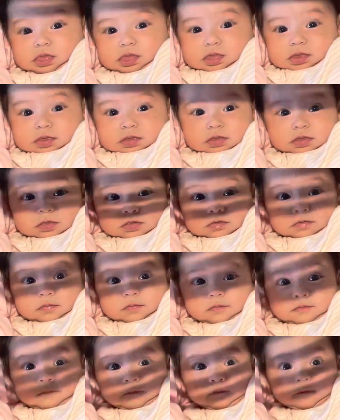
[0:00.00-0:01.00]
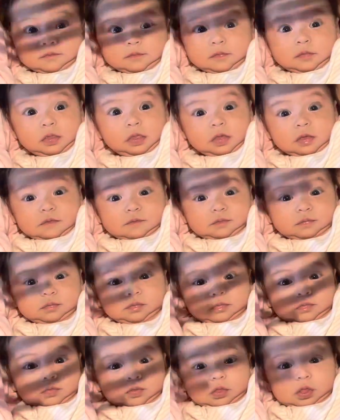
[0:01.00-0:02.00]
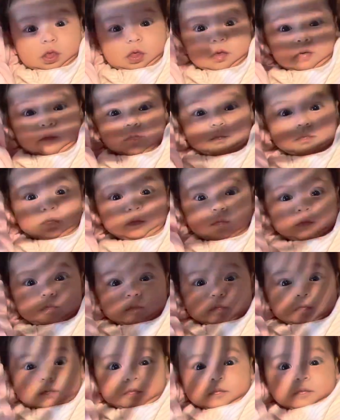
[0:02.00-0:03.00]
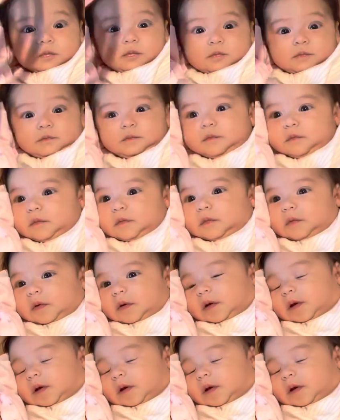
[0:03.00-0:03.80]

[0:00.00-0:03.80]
What's this up here? What's this up here? Oh, over here.